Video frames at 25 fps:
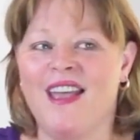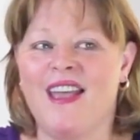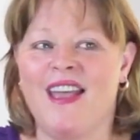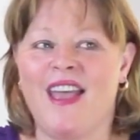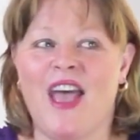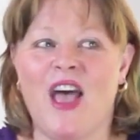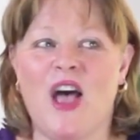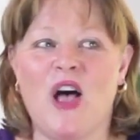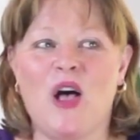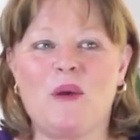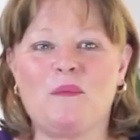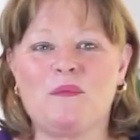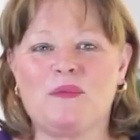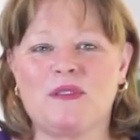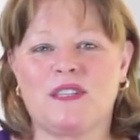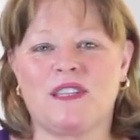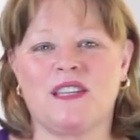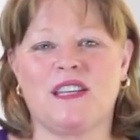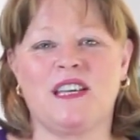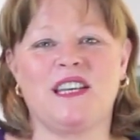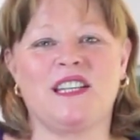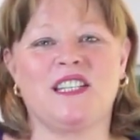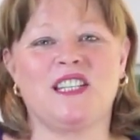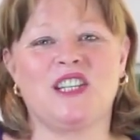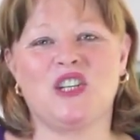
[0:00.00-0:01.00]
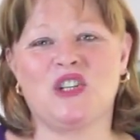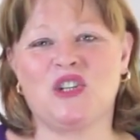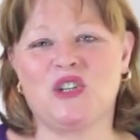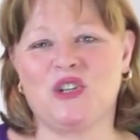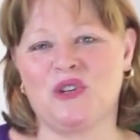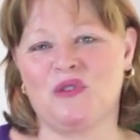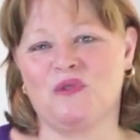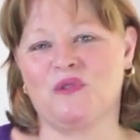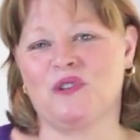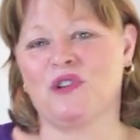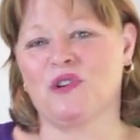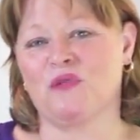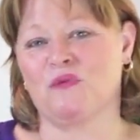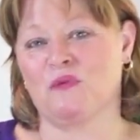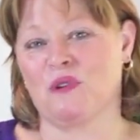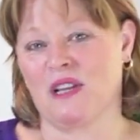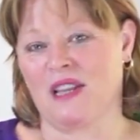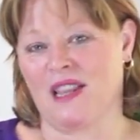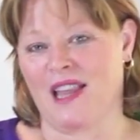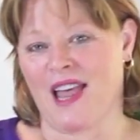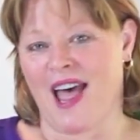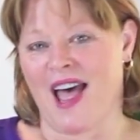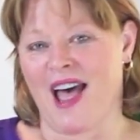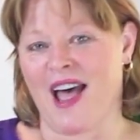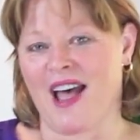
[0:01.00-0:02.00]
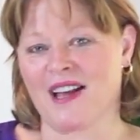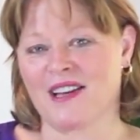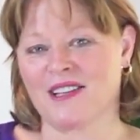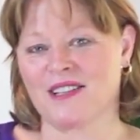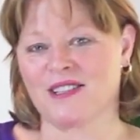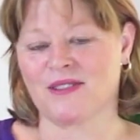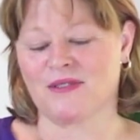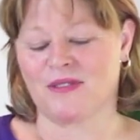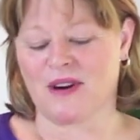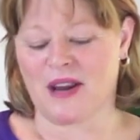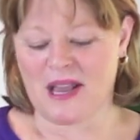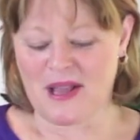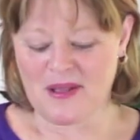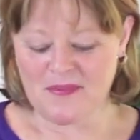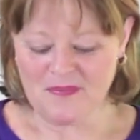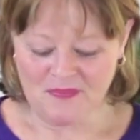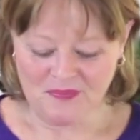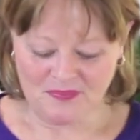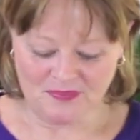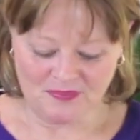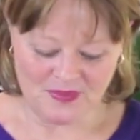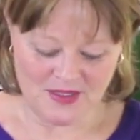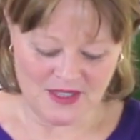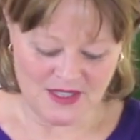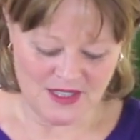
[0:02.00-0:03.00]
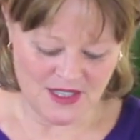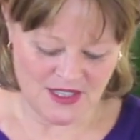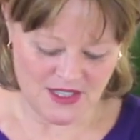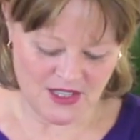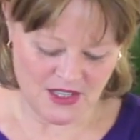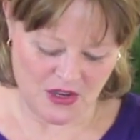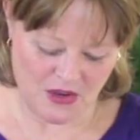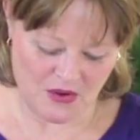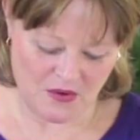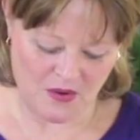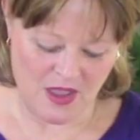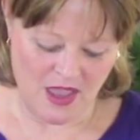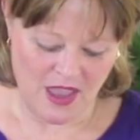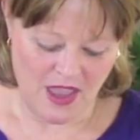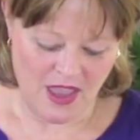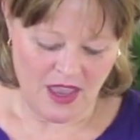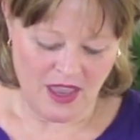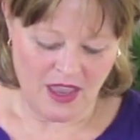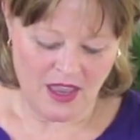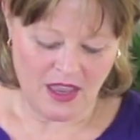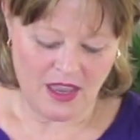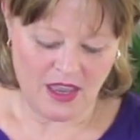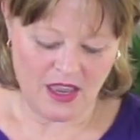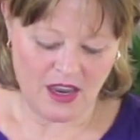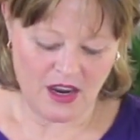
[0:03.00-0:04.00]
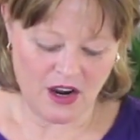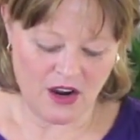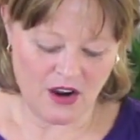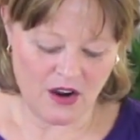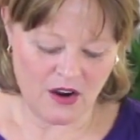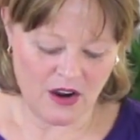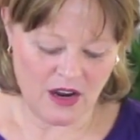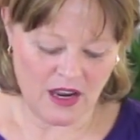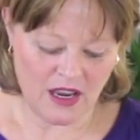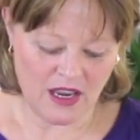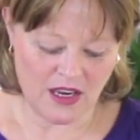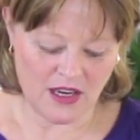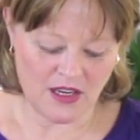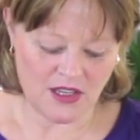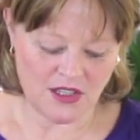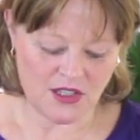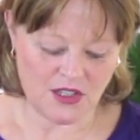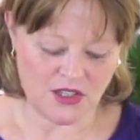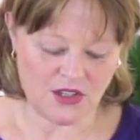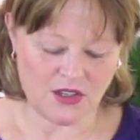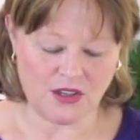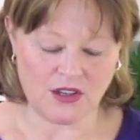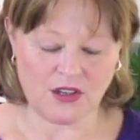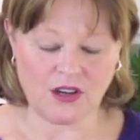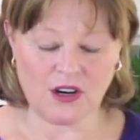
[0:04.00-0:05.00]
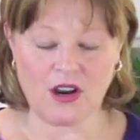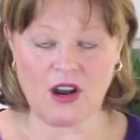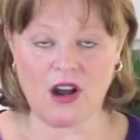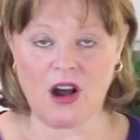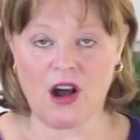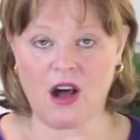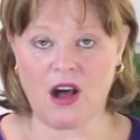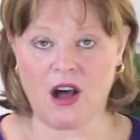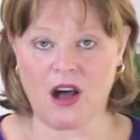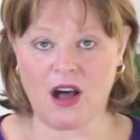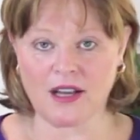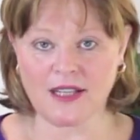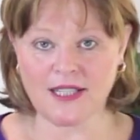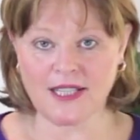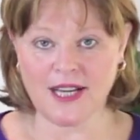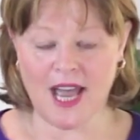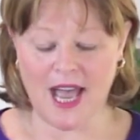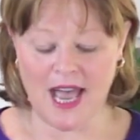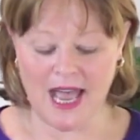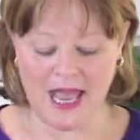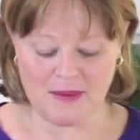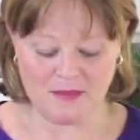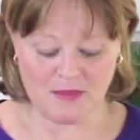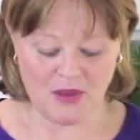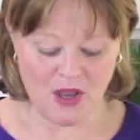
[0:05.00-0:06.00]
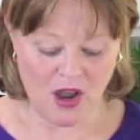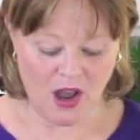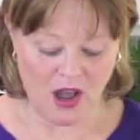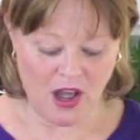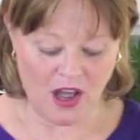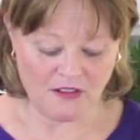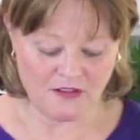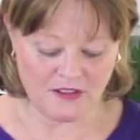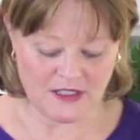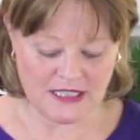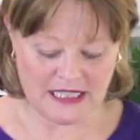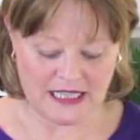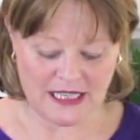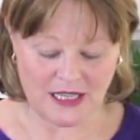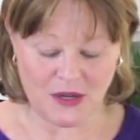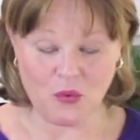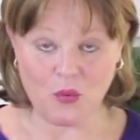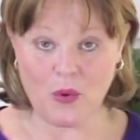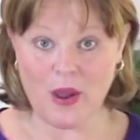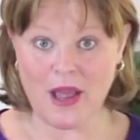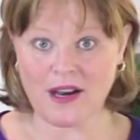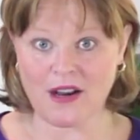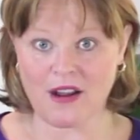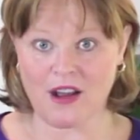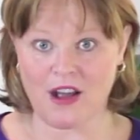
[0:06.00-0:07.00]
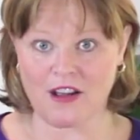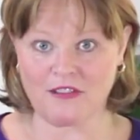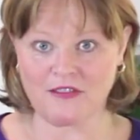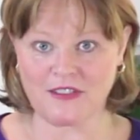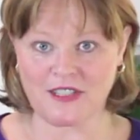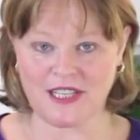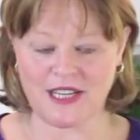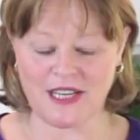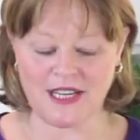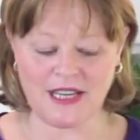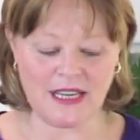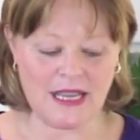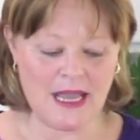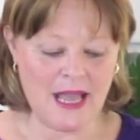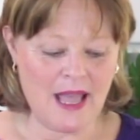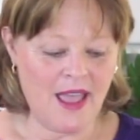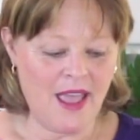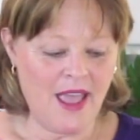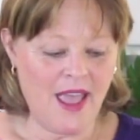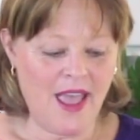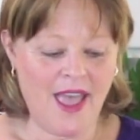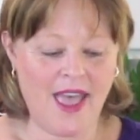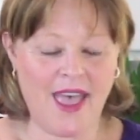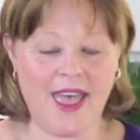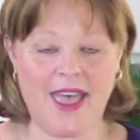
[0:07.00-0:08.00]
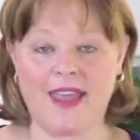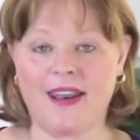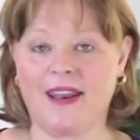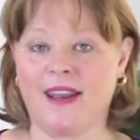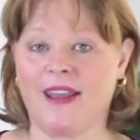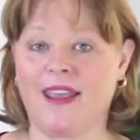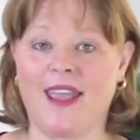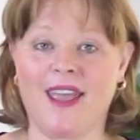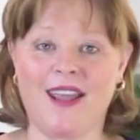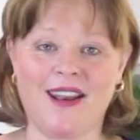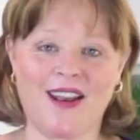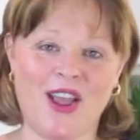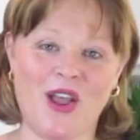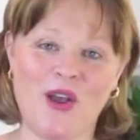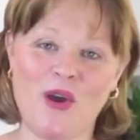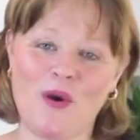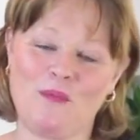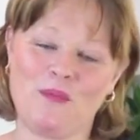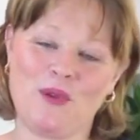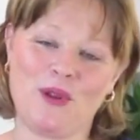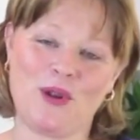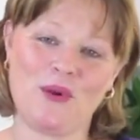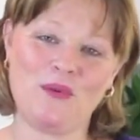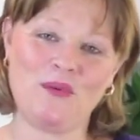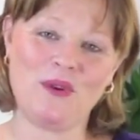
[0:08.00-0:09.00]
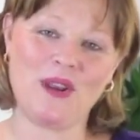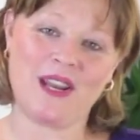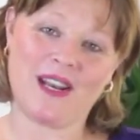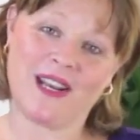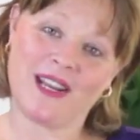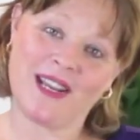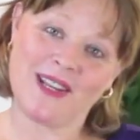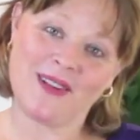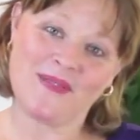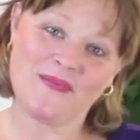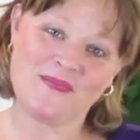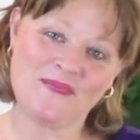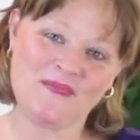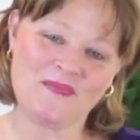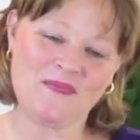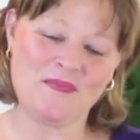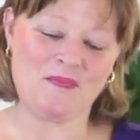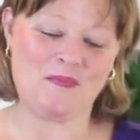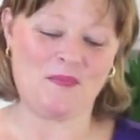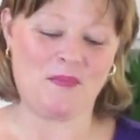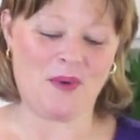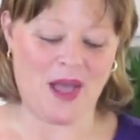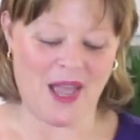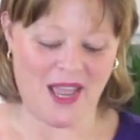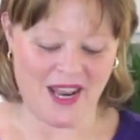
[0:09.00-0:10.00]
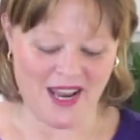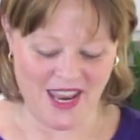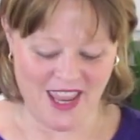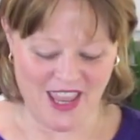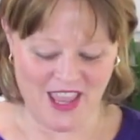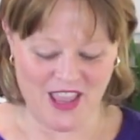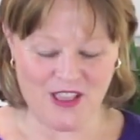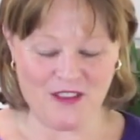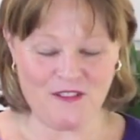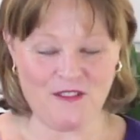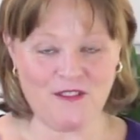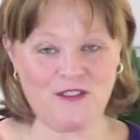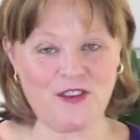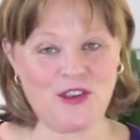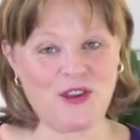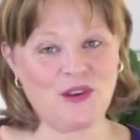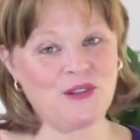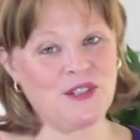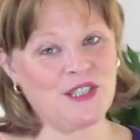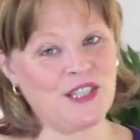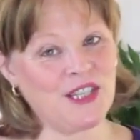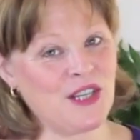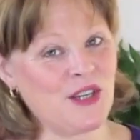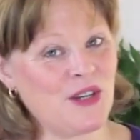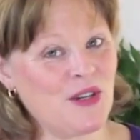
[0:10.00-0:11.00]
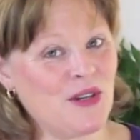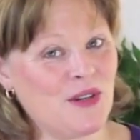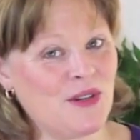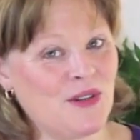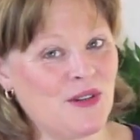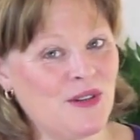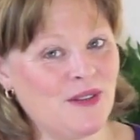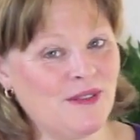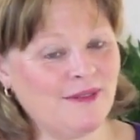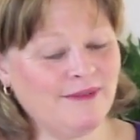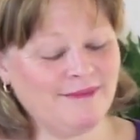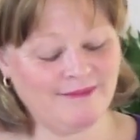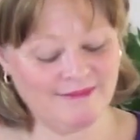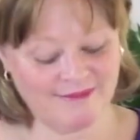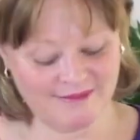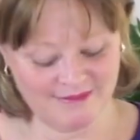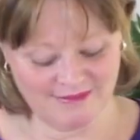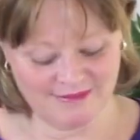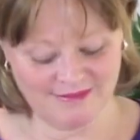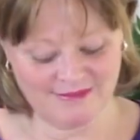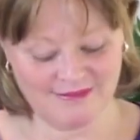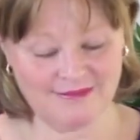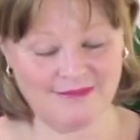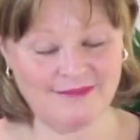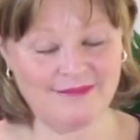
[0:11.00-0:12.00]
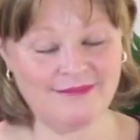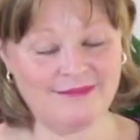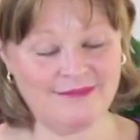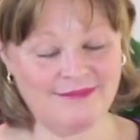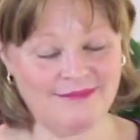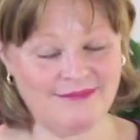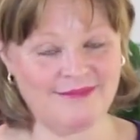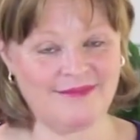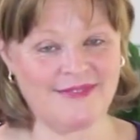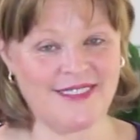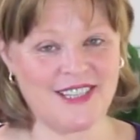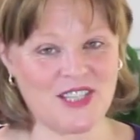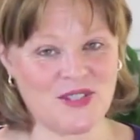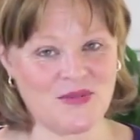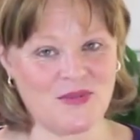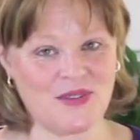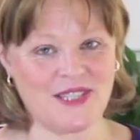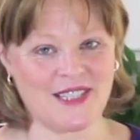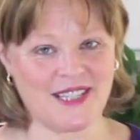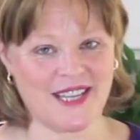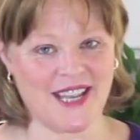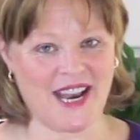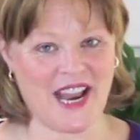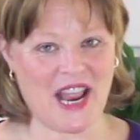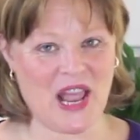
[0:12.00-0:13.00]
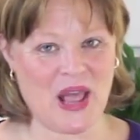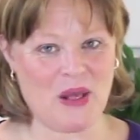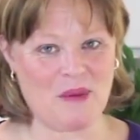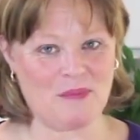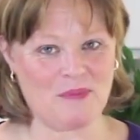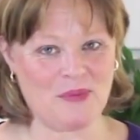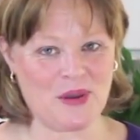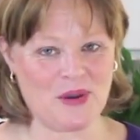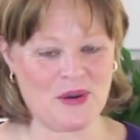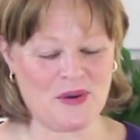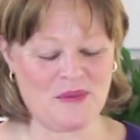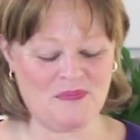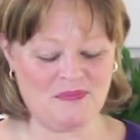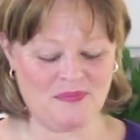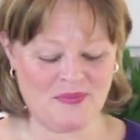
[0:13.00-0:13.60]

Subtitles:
helps the tissue to relax, right? So here is your thyme cough tea, wet cough tea. And again, I hope you don't need it, but if you do, this one's gonna help you.